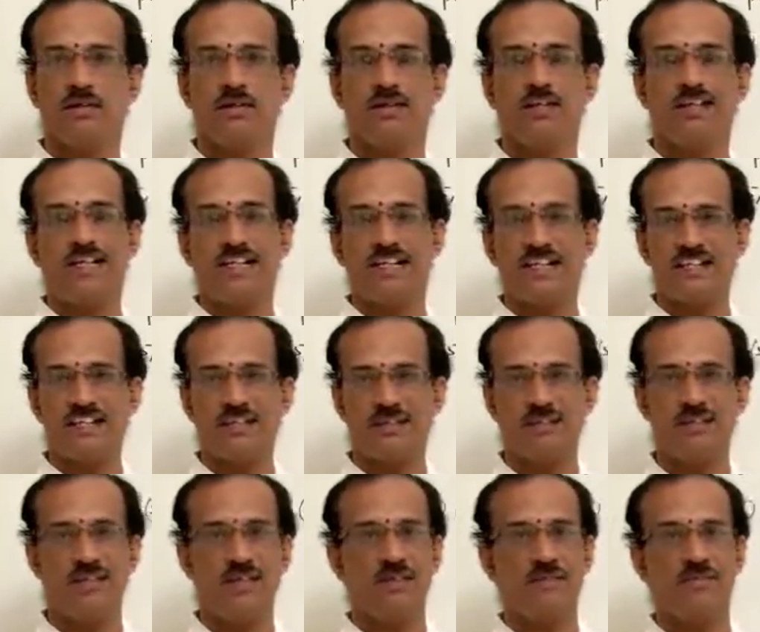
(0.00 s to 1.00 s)
Greetings of
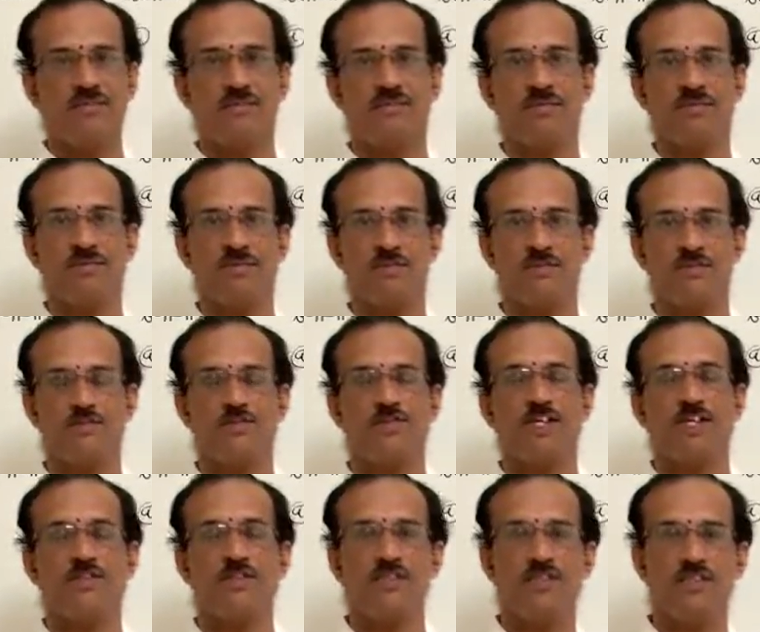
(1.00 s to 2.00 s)
the day.
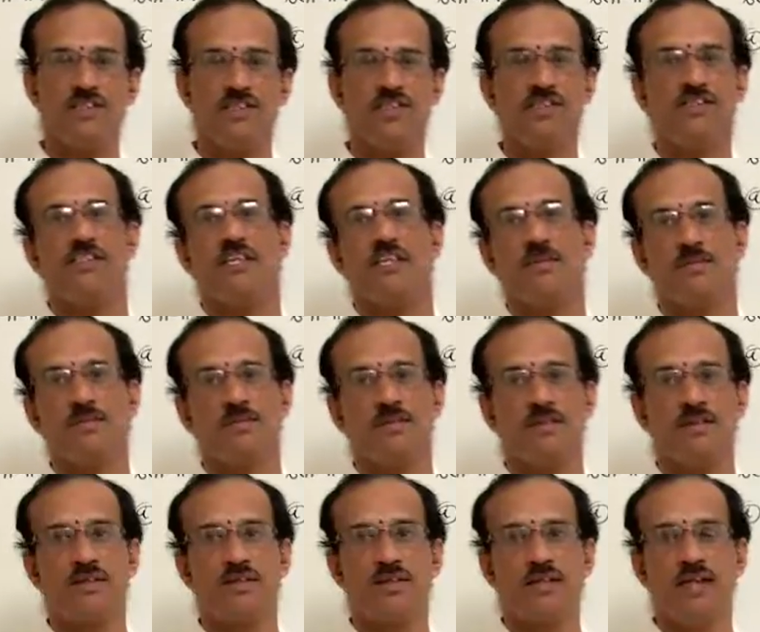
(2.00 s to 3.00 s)
Today we will see
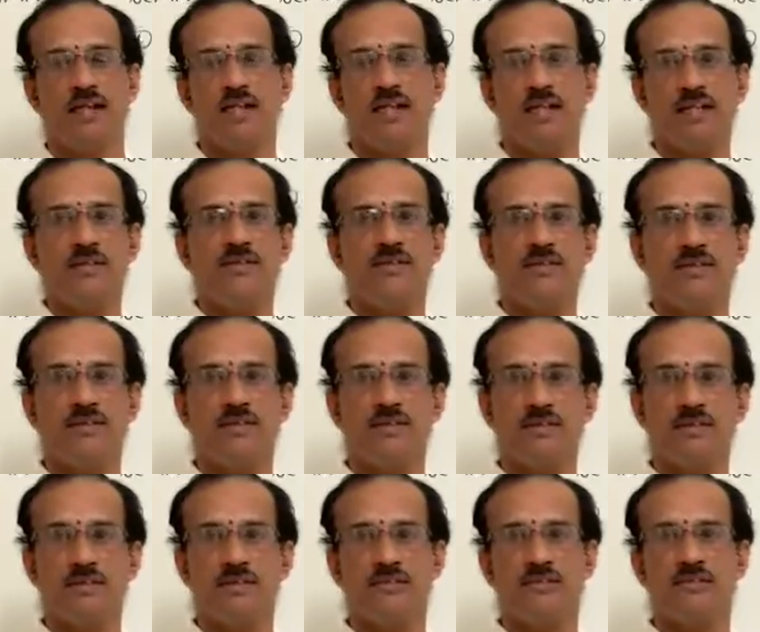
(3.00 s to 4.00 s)
ellipse
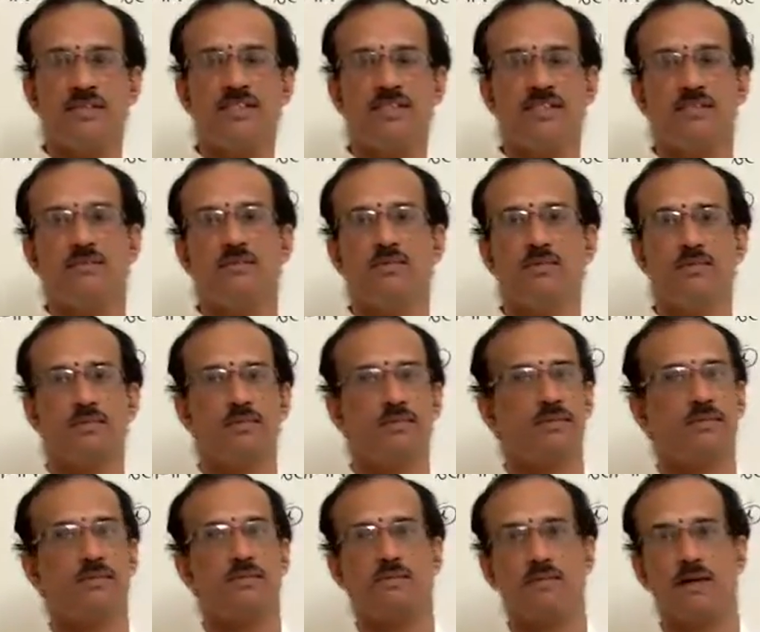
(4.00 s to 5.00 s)
with some more
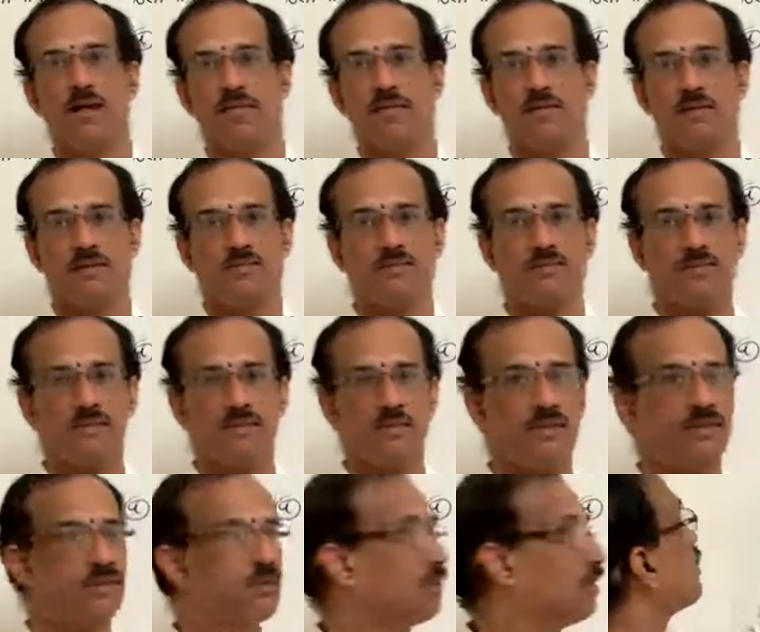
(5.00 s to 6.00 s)
problems.
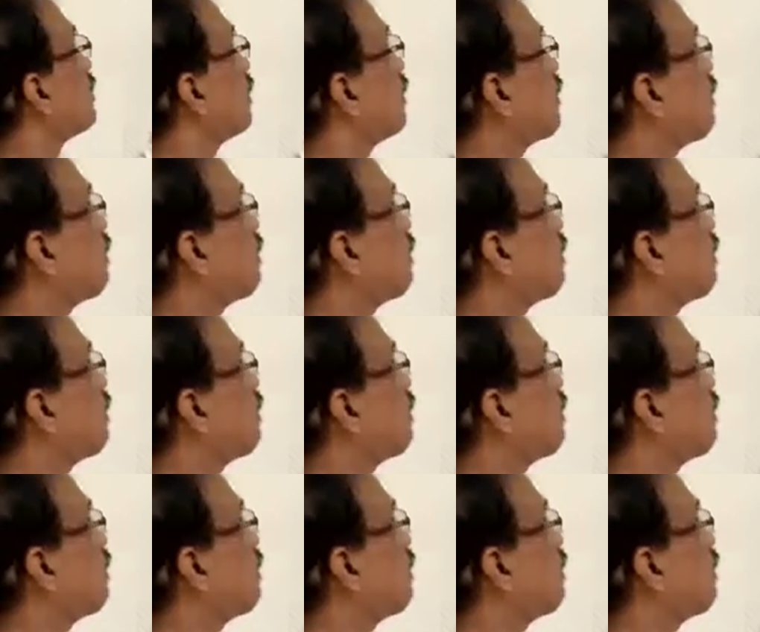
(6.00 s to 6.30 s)
So the